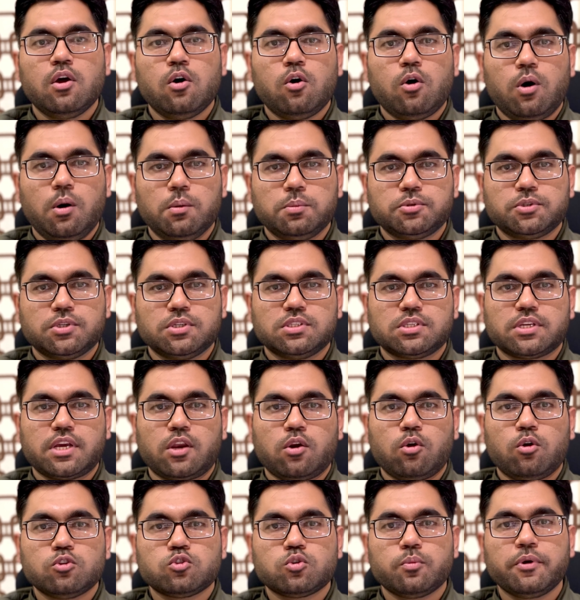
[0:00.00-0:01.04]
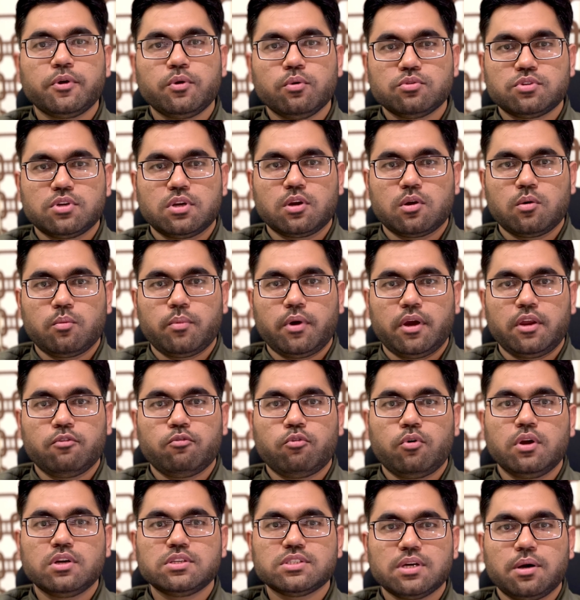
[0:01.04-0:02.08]
Options can also be used in combined.
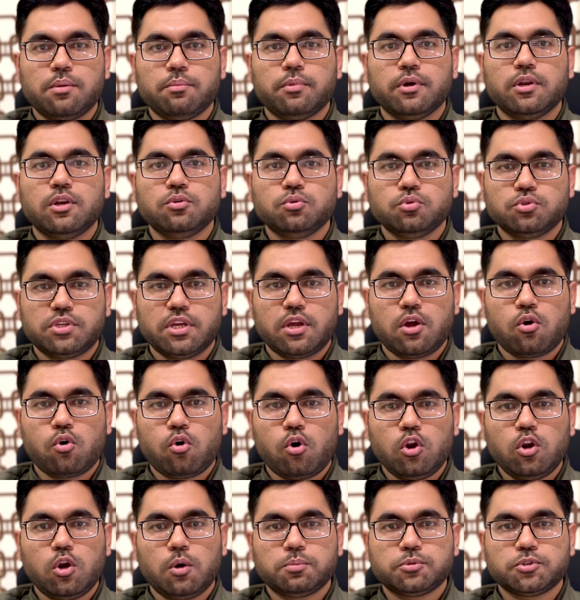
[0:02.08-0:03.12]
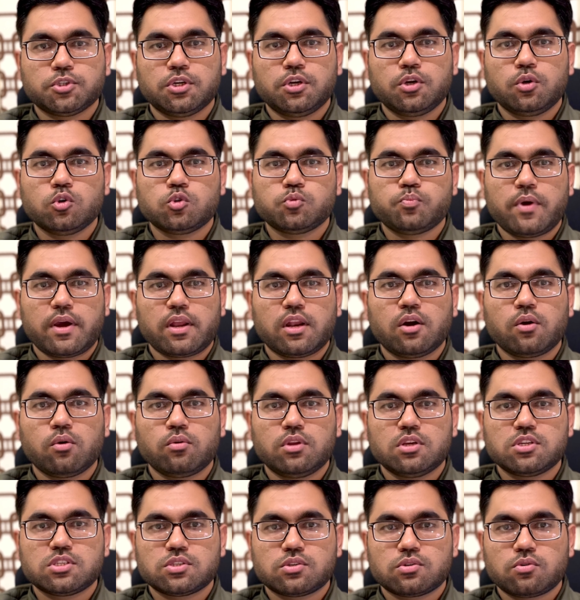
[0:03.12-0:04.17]
For example, using a call option to speculate on
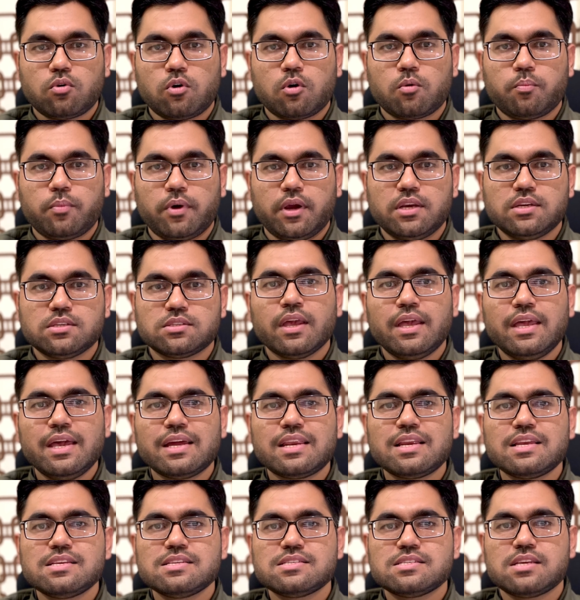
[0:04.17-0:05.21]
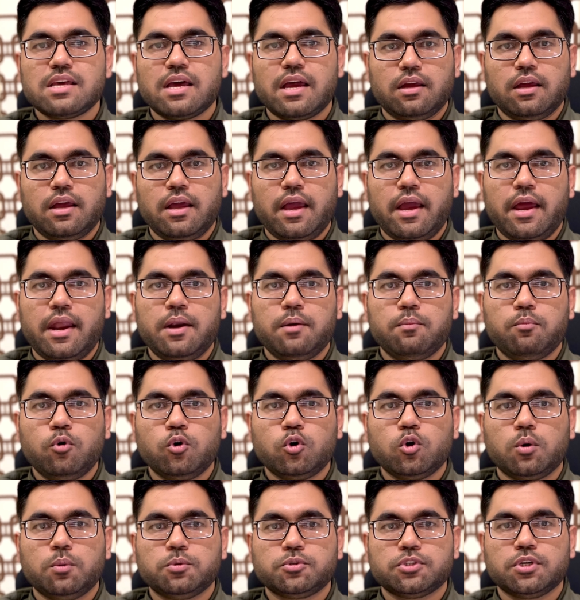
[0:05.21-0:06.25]
the stock price increases and put
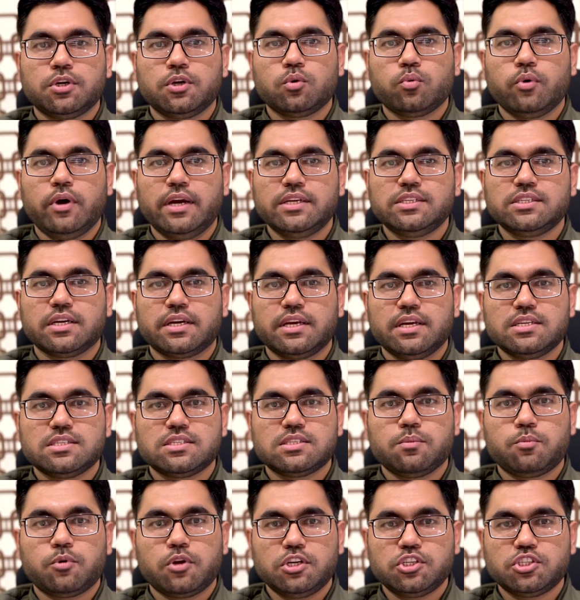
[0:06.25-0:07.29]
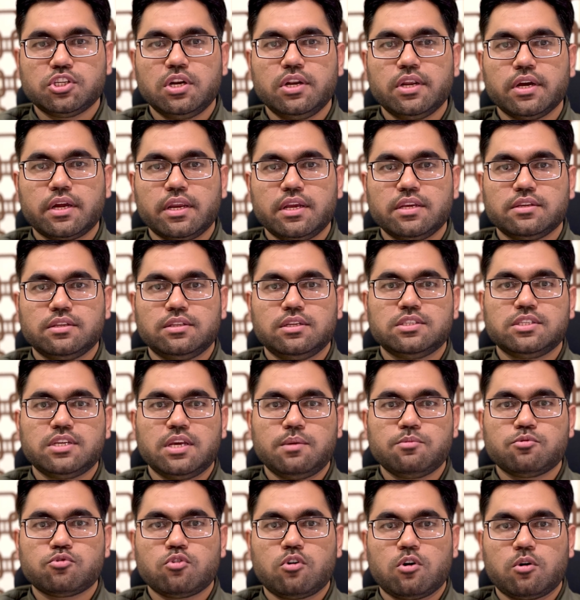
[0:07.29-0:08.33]
option to hedge against the potential decrease in the
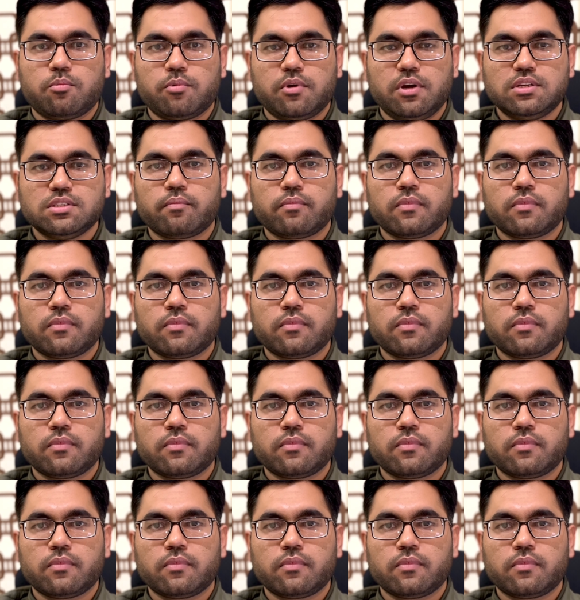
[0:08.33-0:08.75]
same stock price.